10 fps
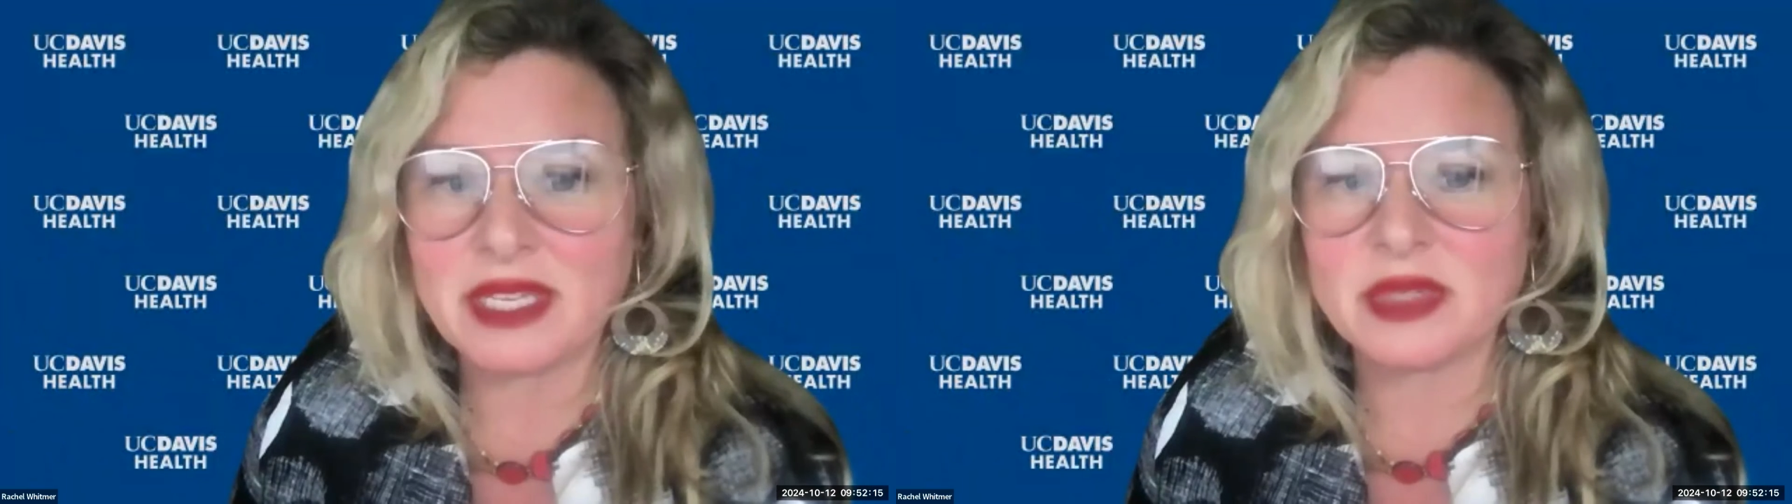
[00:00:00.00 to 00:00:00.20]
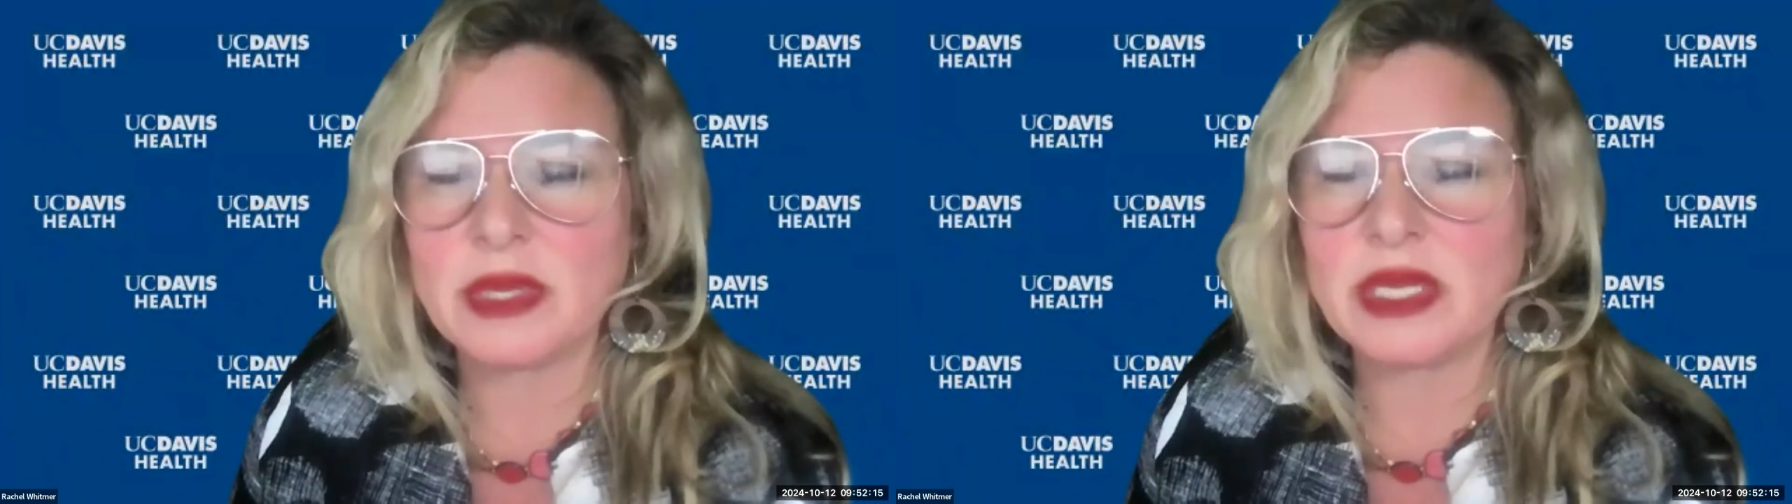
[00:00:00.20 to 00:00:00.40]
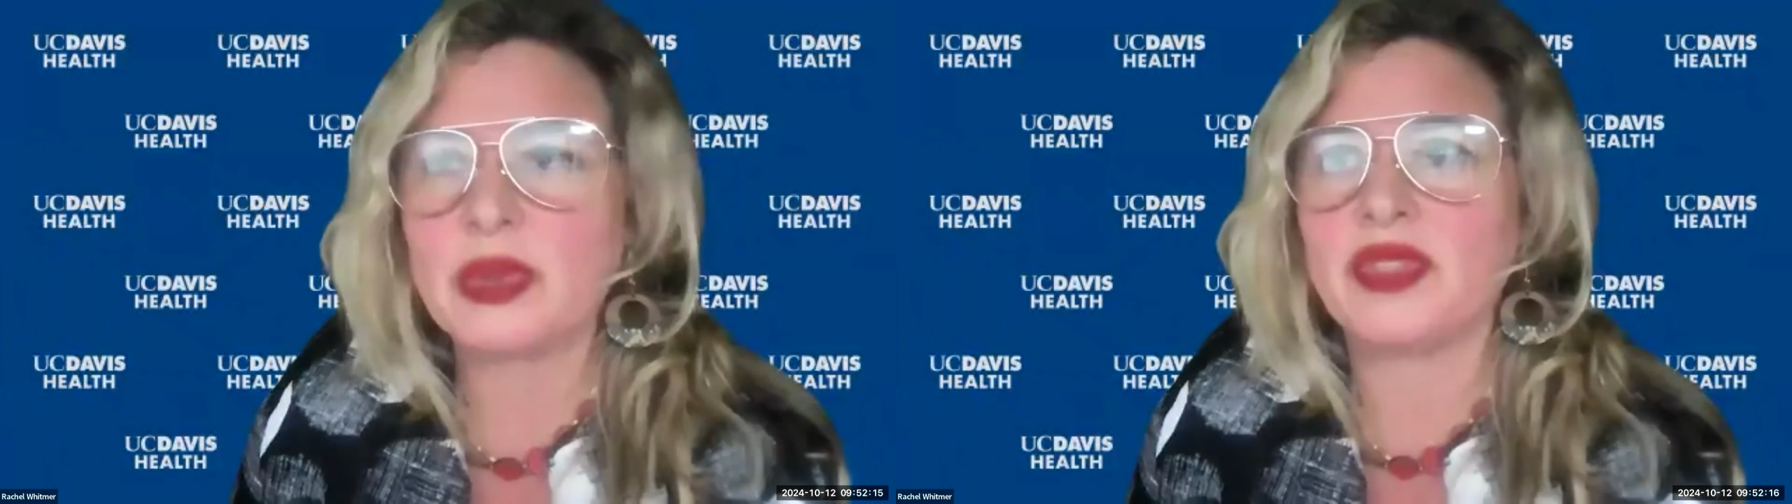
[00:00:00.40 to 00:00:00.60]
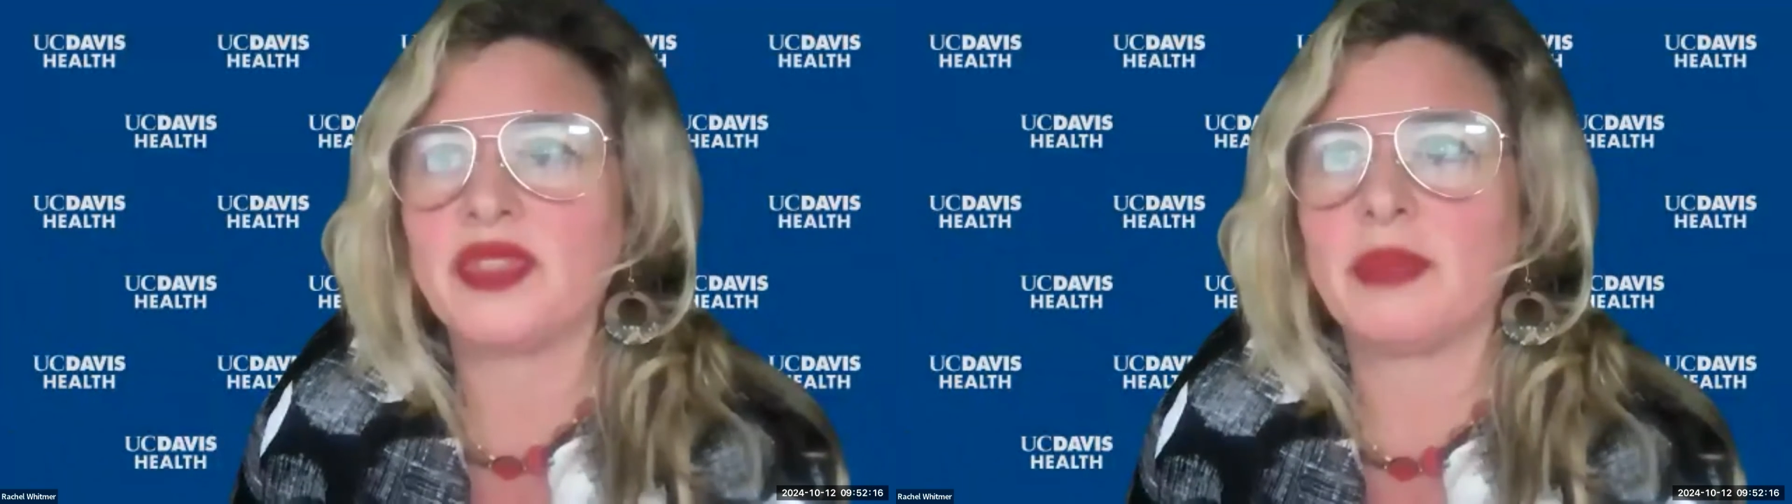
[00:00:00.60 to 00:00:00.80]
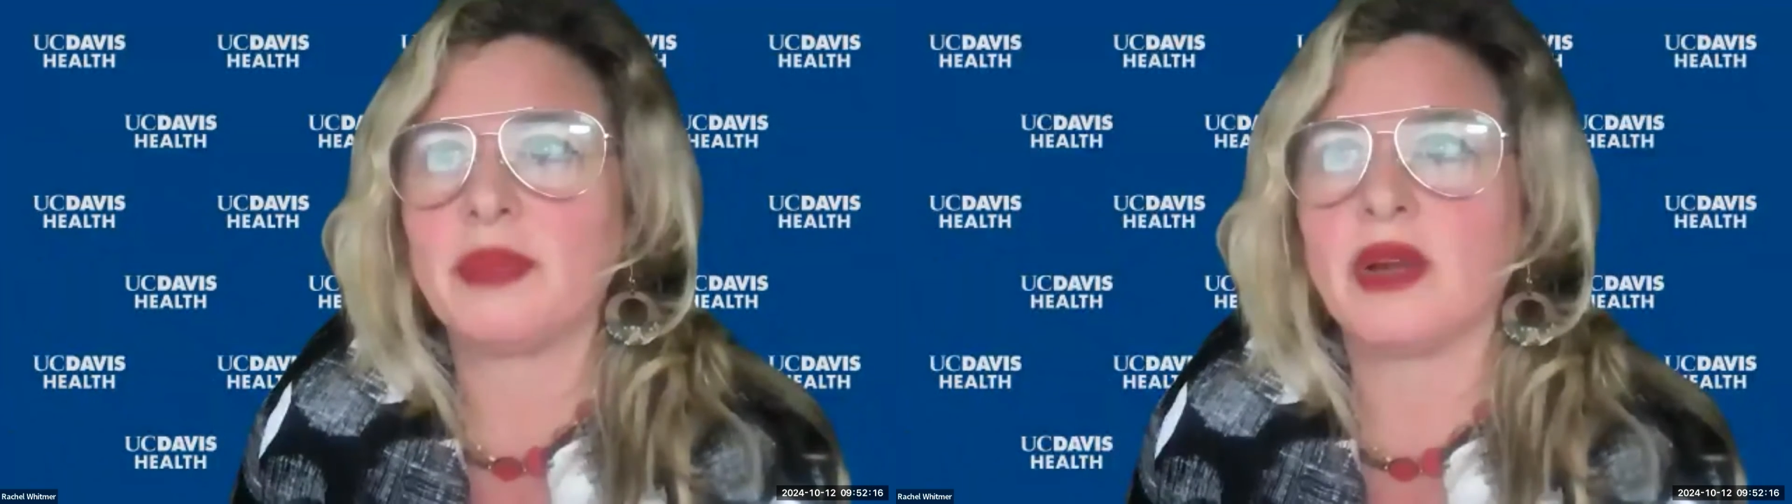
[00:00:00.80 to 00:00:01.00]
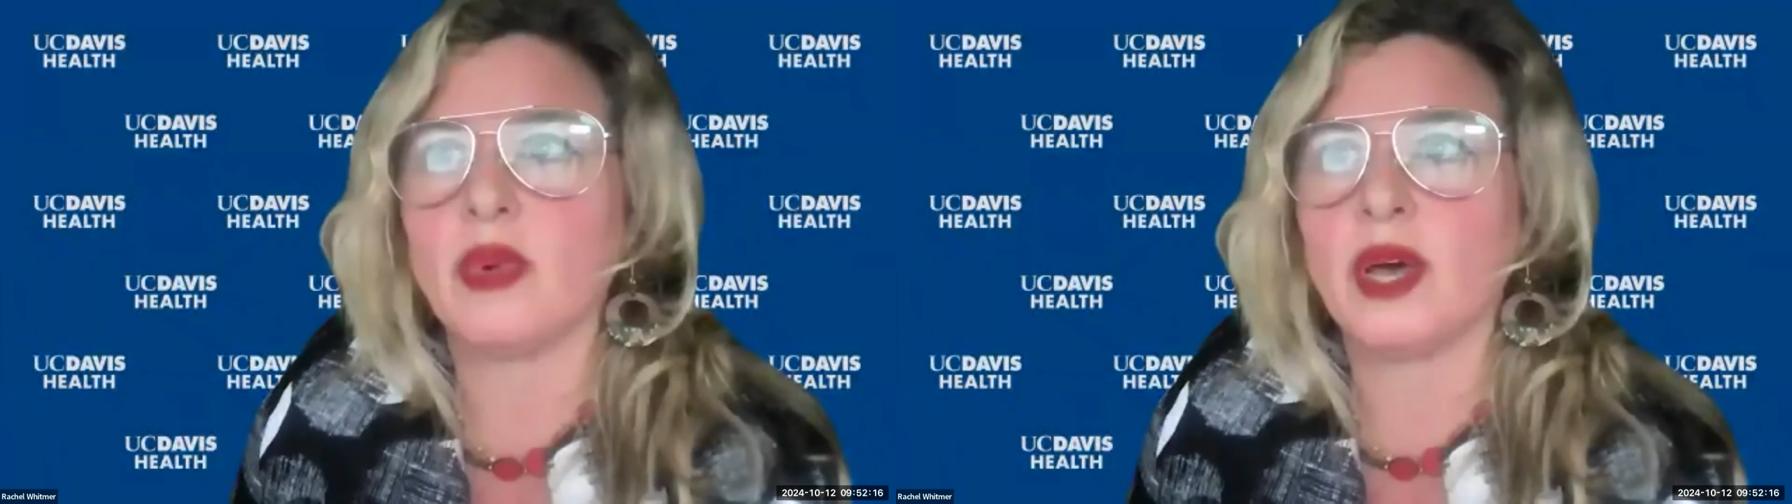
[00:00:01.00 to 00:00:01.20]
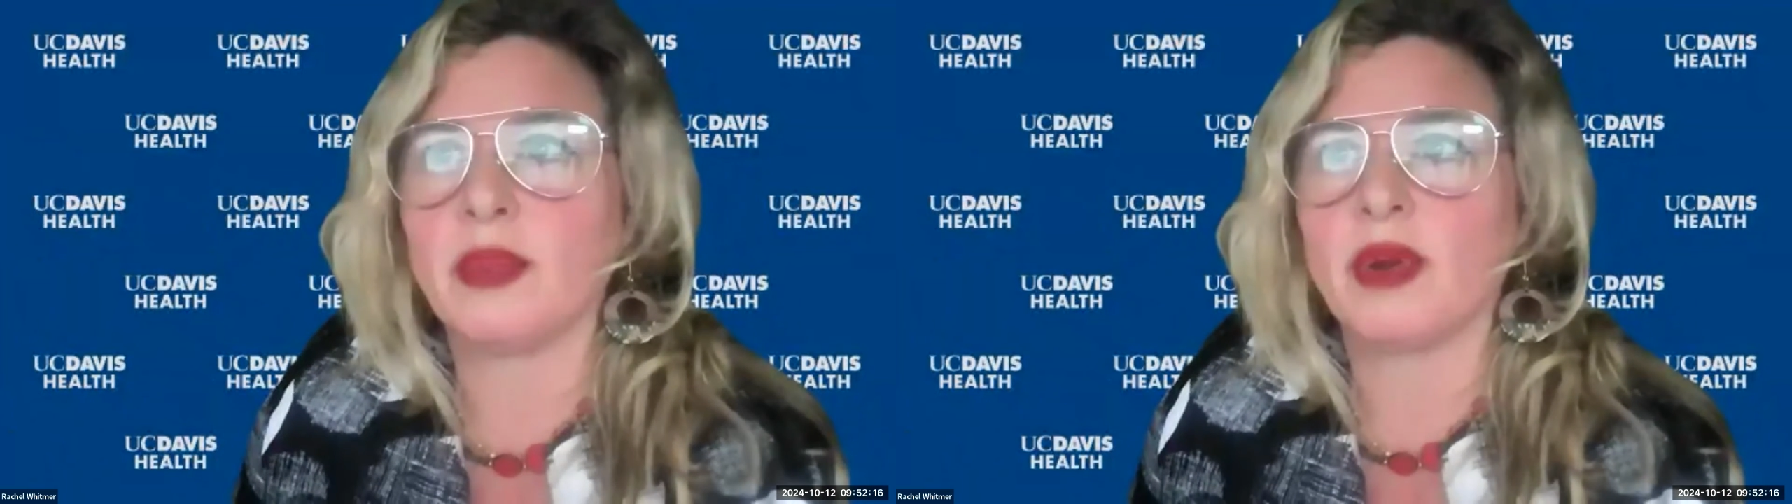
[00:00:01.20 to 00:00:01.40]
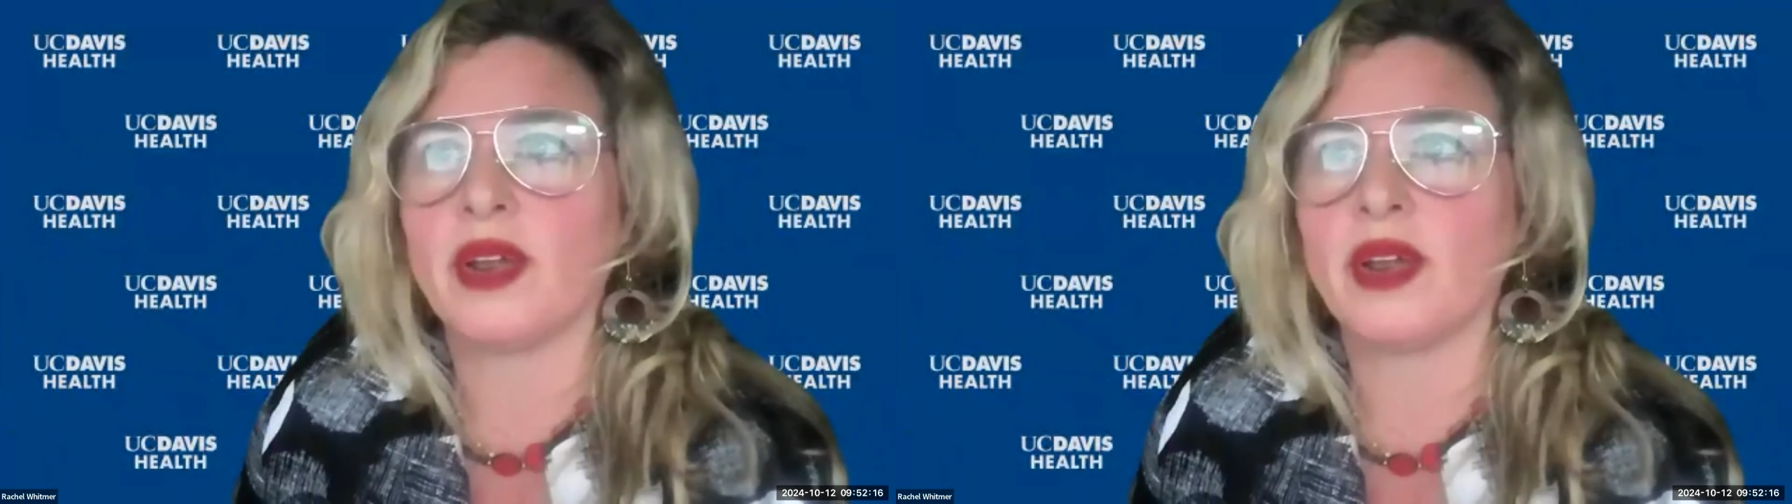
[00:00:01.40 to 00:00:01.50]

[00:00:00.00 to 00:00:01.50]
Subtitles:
Because we know that the marijuana